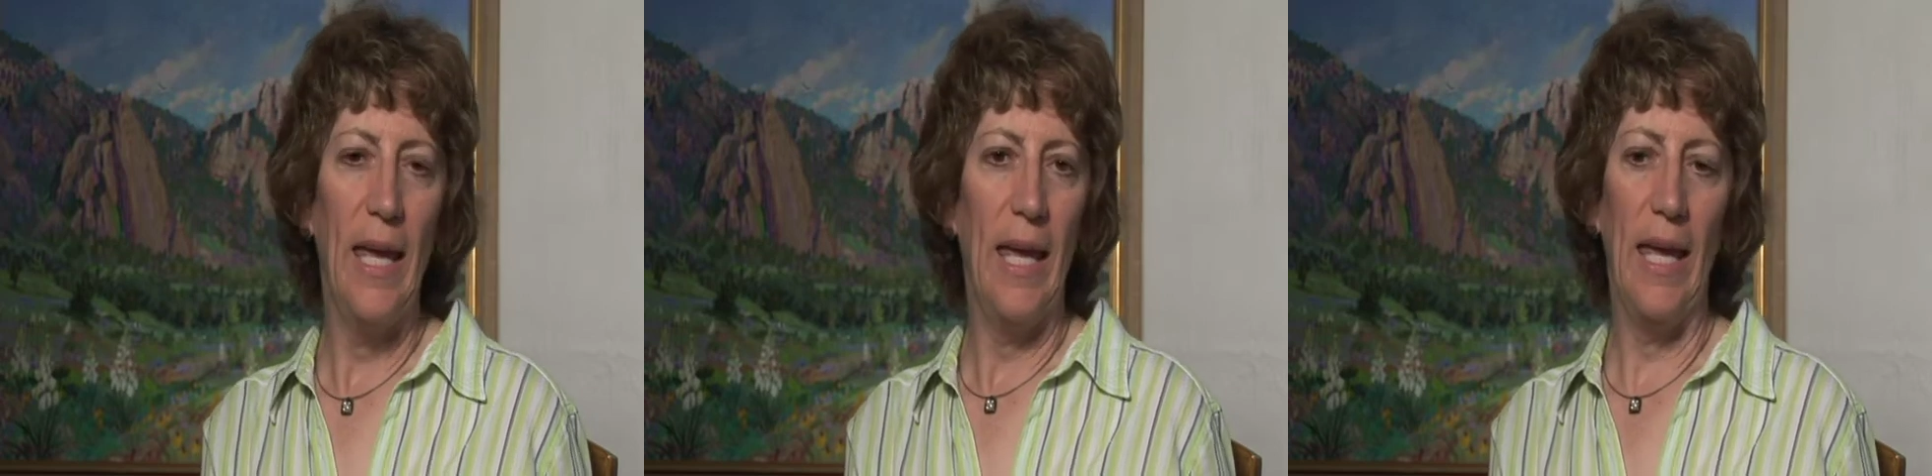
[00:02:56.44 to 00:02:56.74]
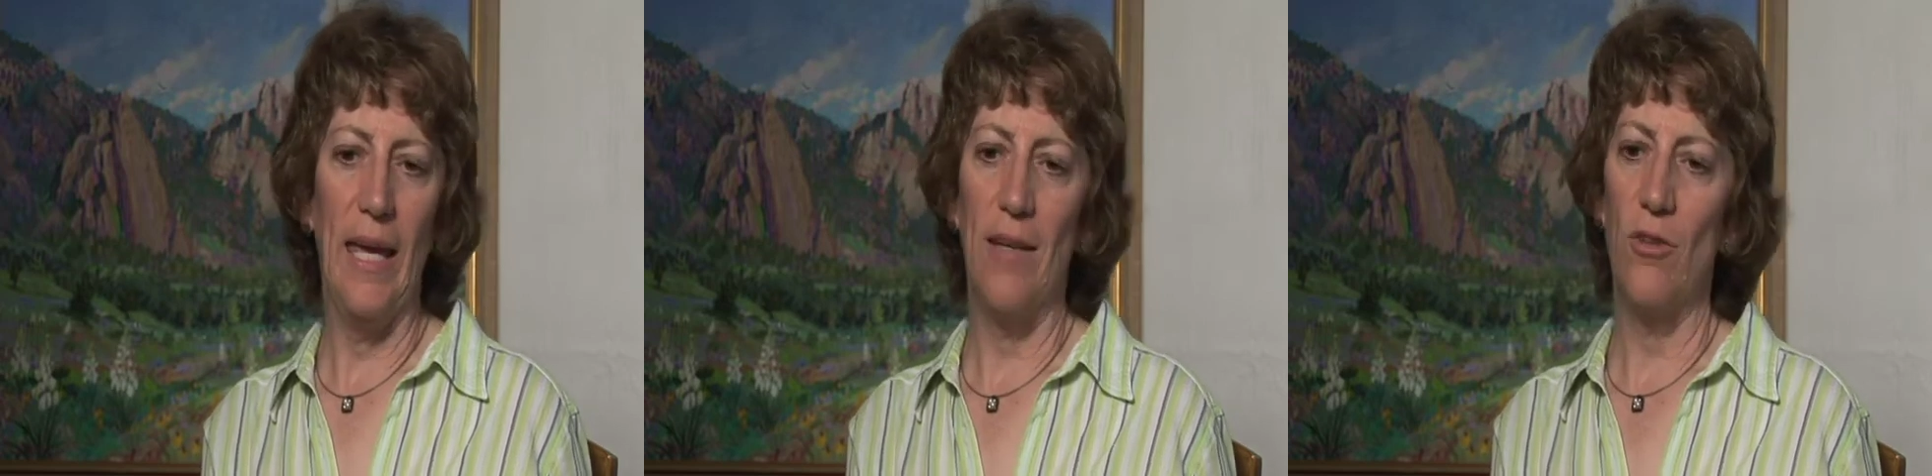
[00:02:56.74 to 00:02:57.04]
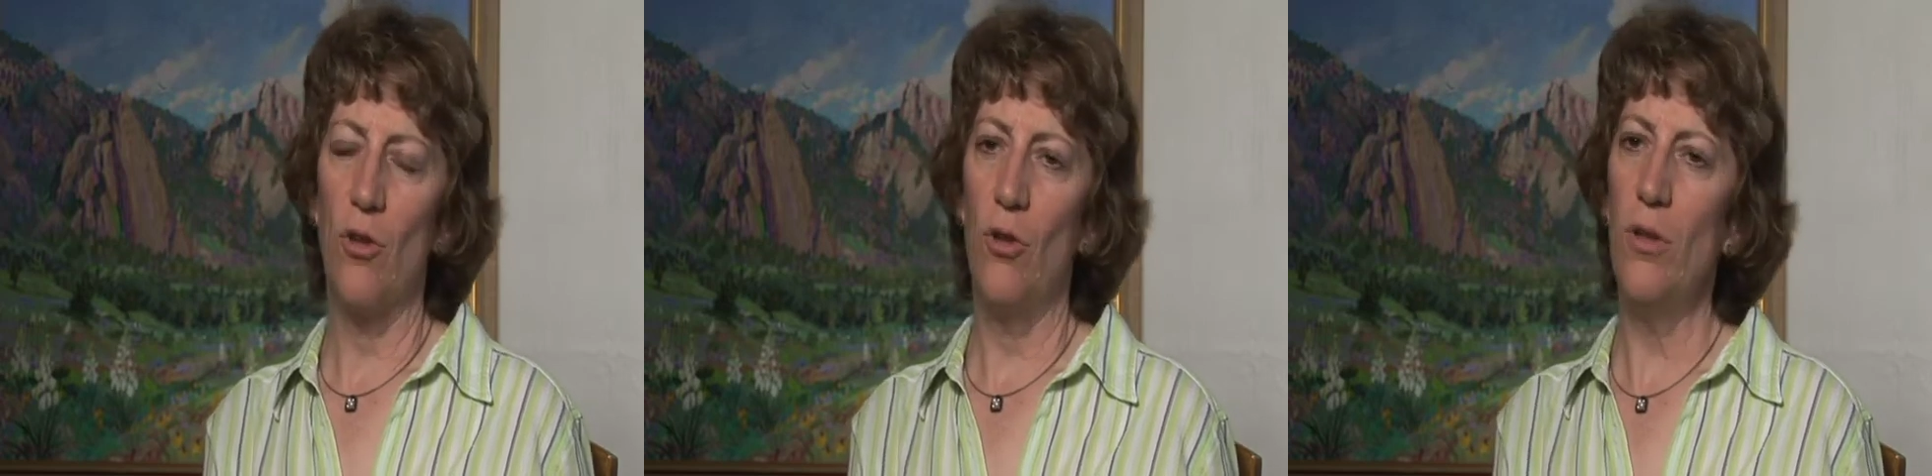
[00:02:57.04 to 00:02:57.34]

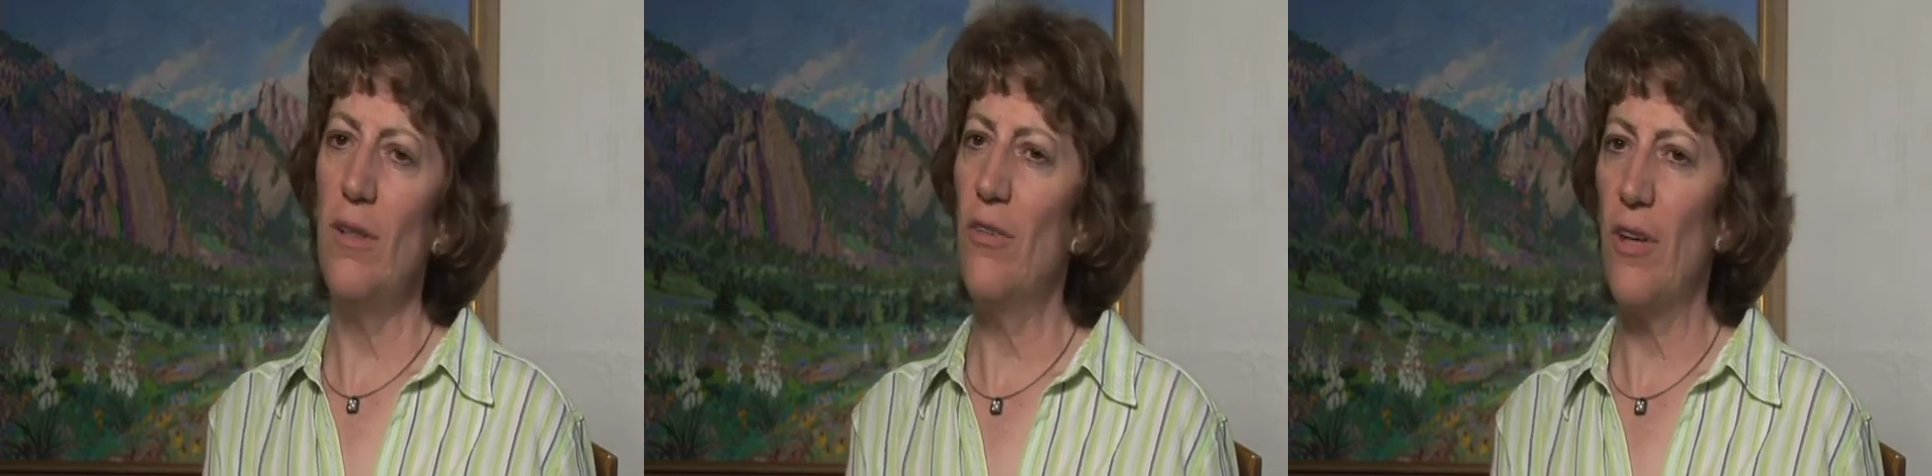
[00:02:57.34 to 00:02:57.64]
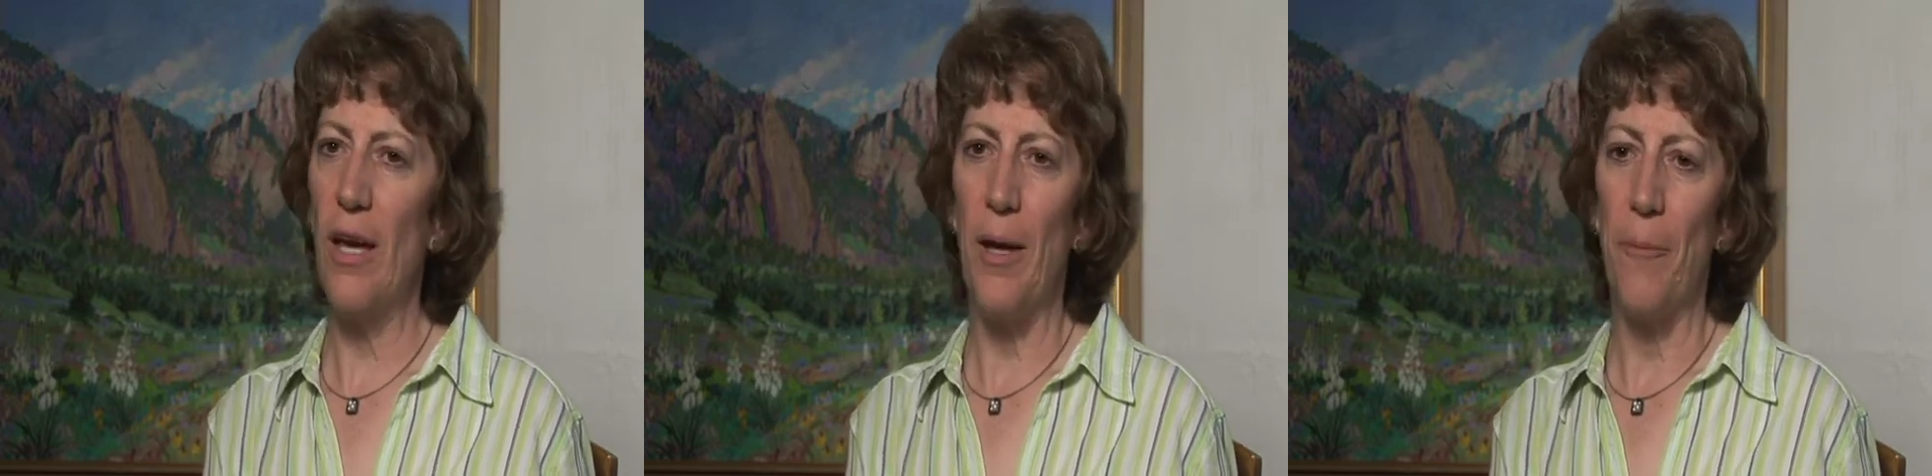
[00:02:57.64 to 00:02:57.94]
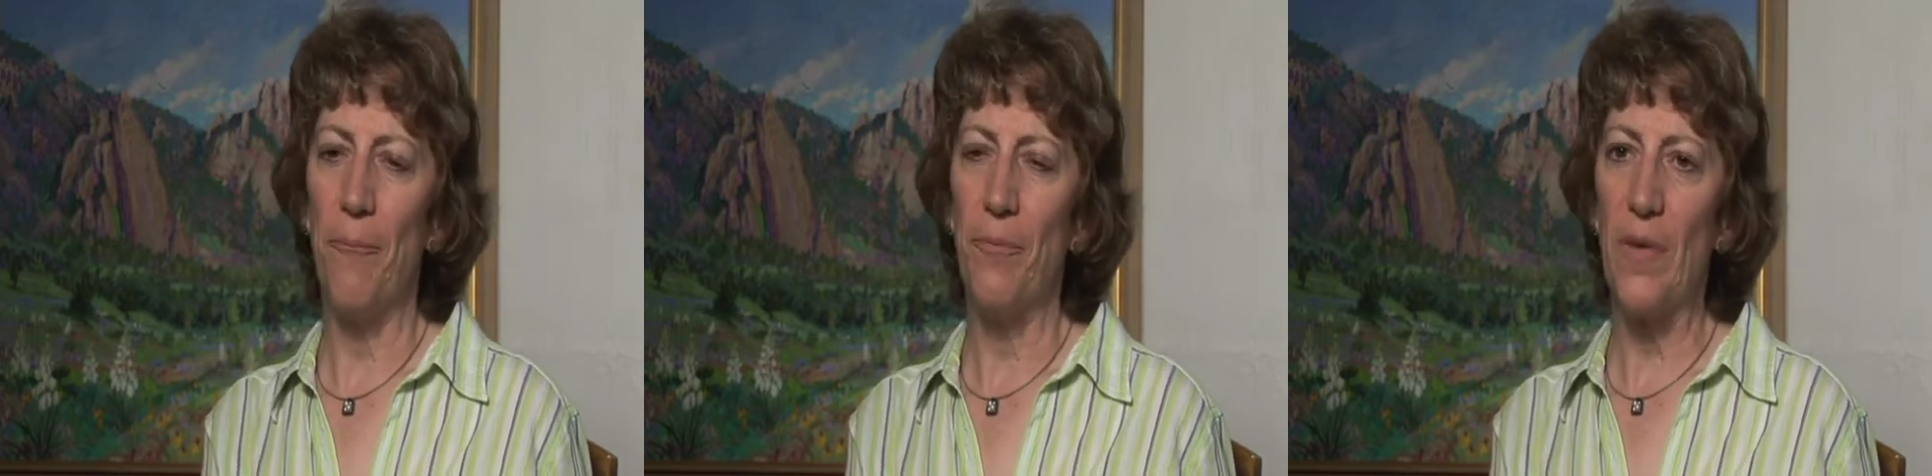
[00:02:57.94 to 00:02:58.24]
and couldn't
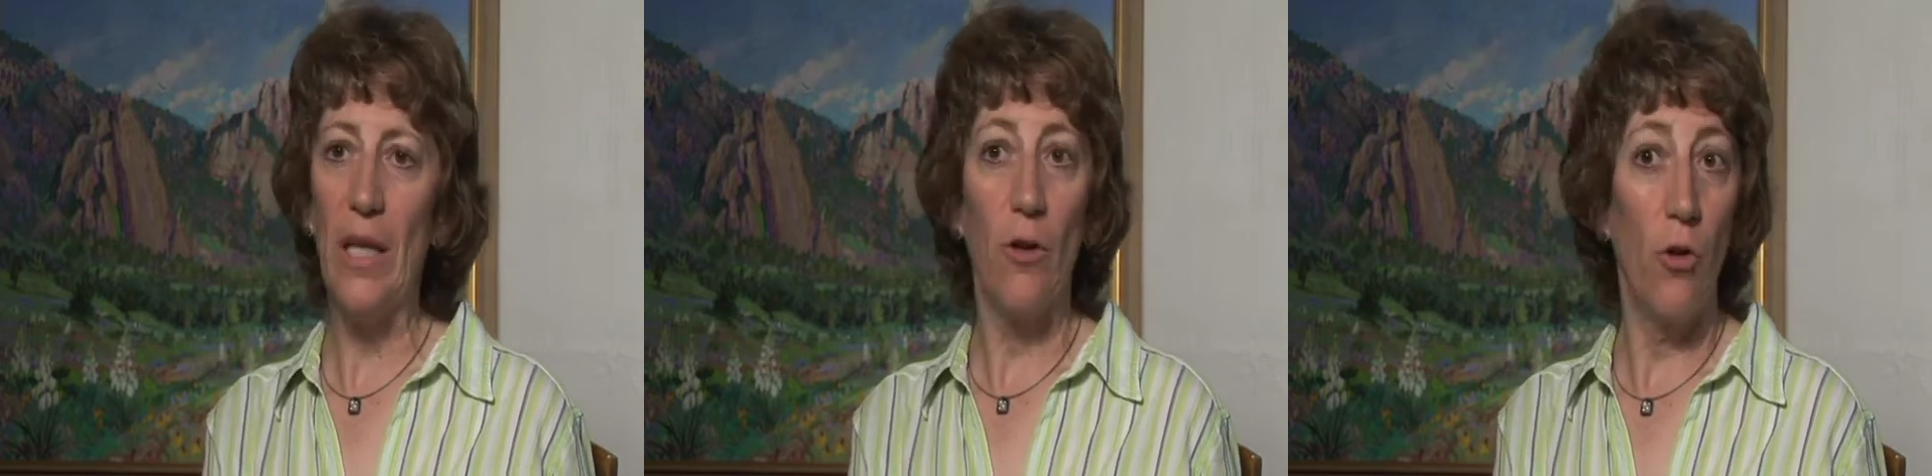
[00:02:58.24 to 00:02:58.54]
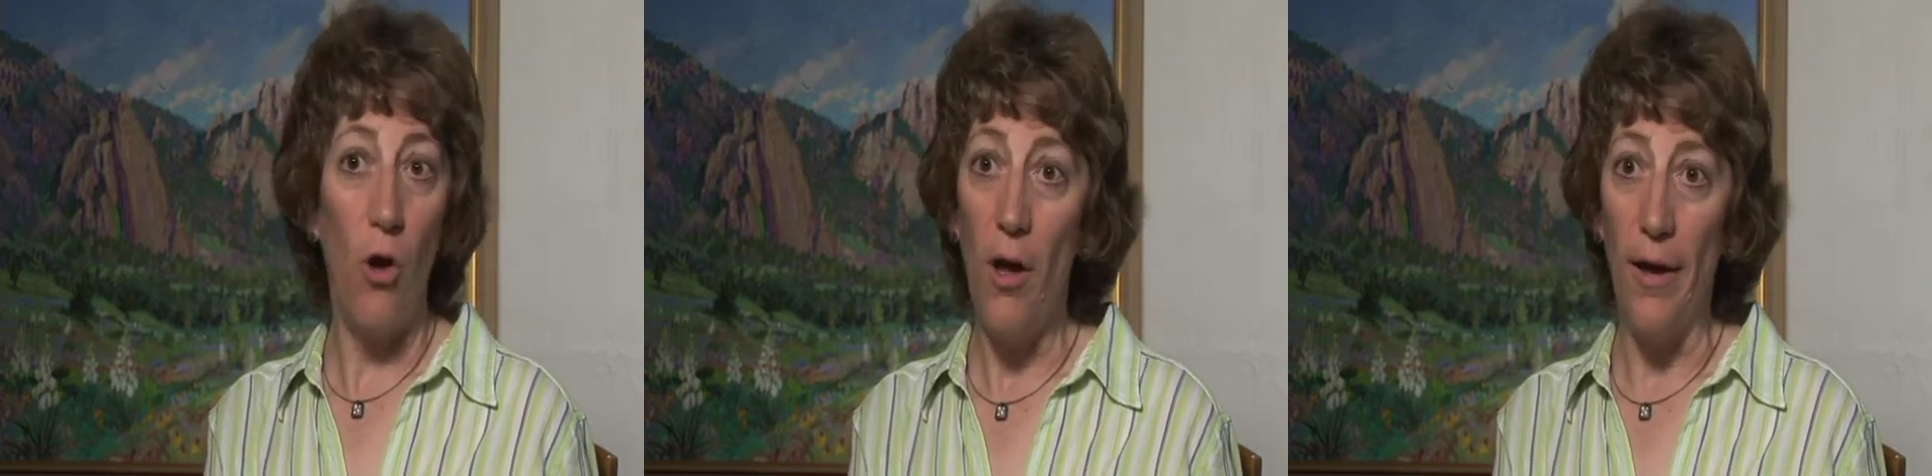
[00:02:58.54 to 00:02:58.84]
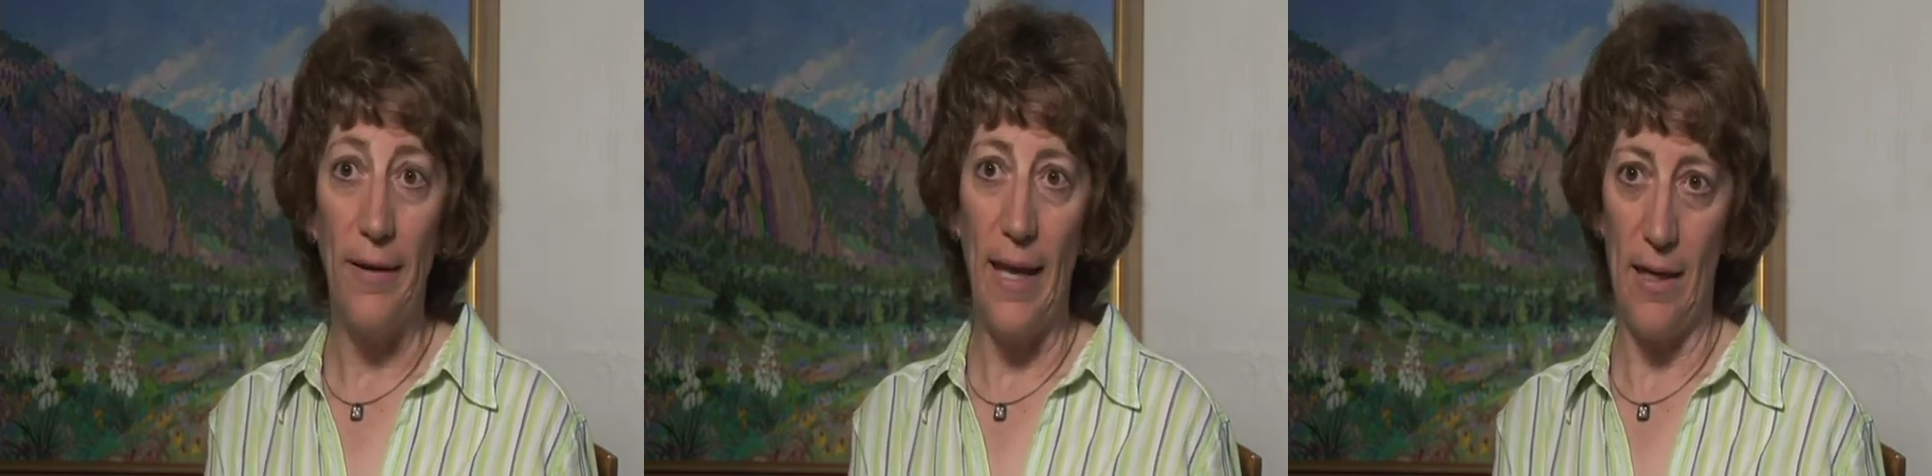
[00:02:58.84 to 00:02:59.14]
get
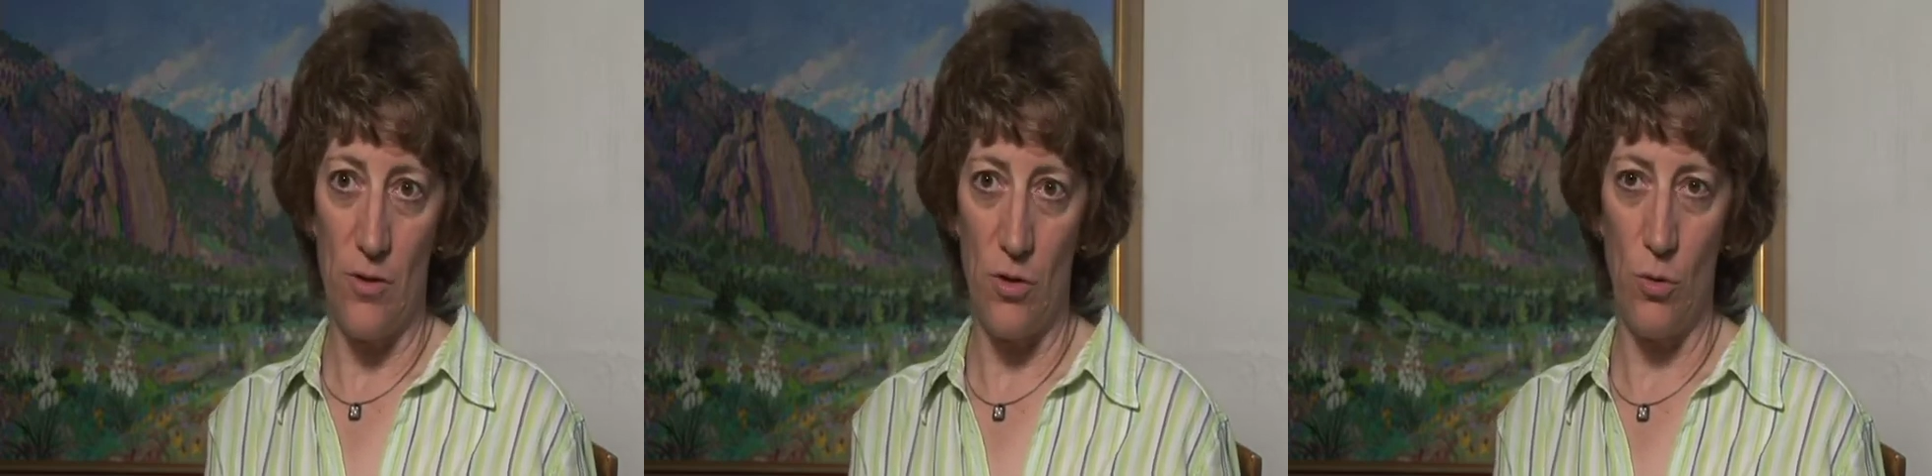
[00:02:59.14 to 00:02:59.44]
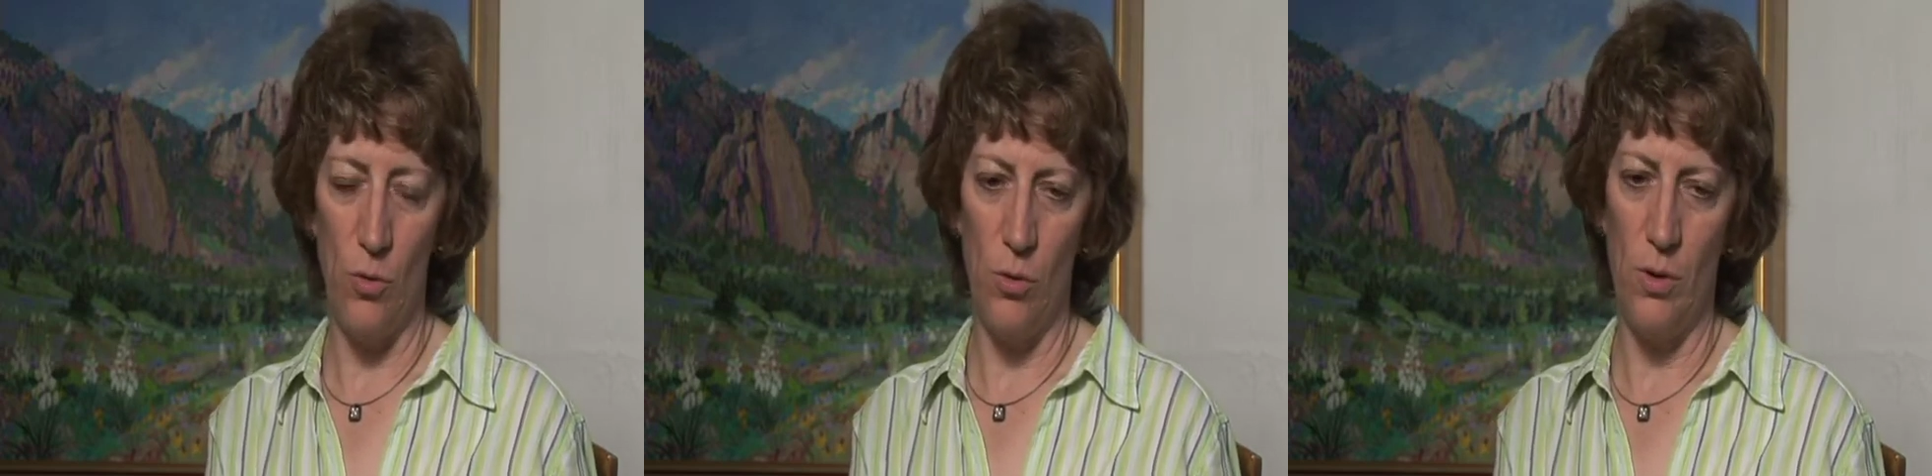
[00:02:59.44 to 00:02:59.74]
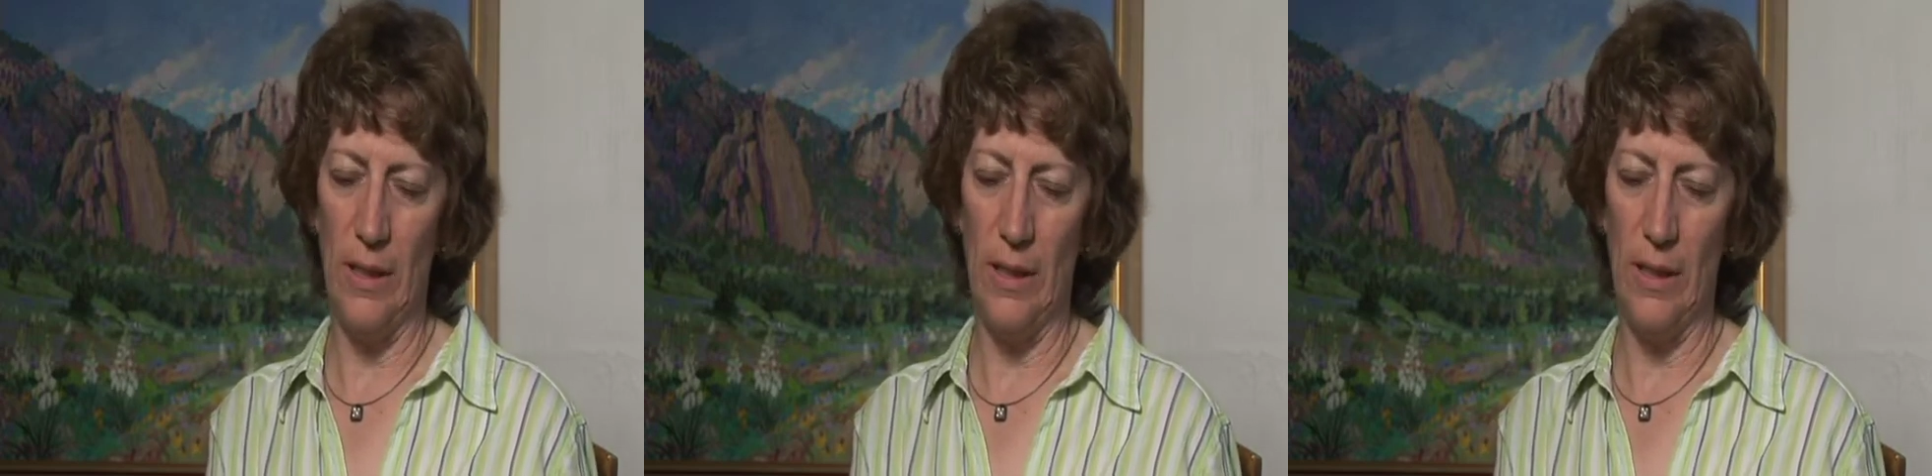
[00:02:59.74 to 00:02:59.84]
along at school,